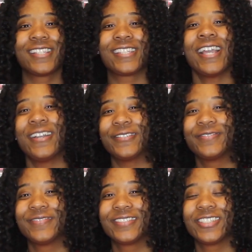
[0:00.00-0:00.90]
So,
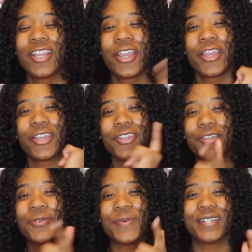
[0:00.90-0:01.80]

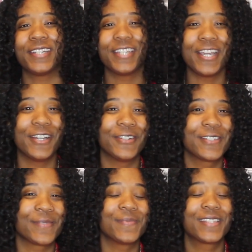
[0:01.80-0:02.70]
you want to know
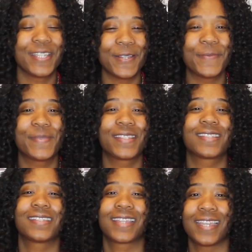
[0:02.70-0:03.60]
some tips
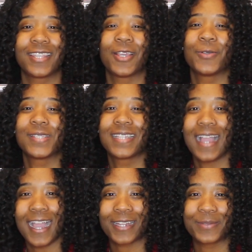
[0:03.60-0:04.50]
to get those
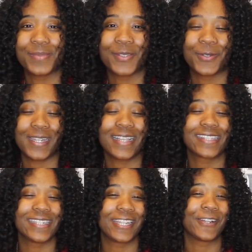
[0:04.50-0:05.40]
bottoms on that
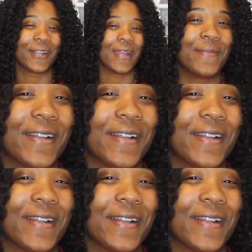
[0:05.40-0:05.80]
sneaker app,